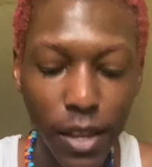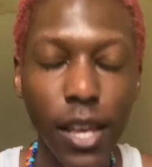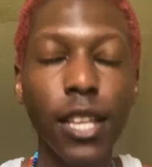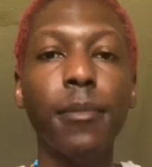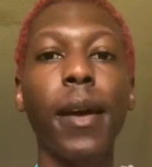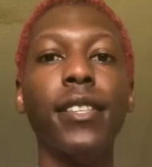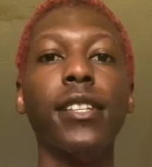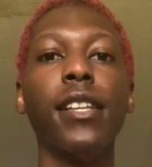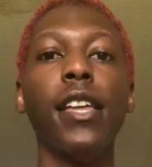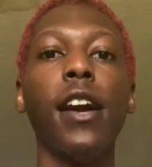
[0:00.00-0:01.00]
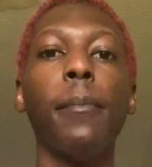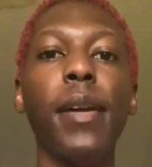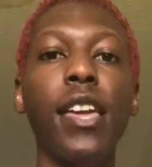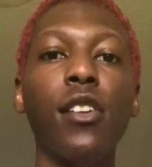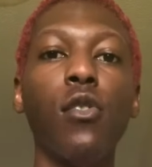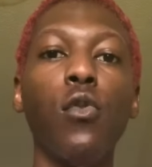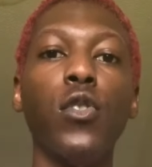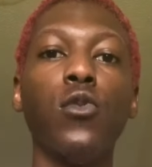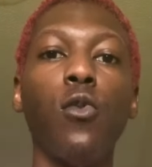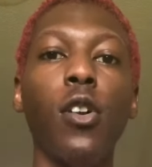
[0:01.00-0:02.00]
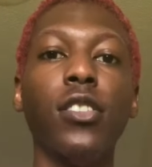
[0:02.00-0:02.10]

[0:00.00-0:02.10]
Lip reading: is basically a being who is wanting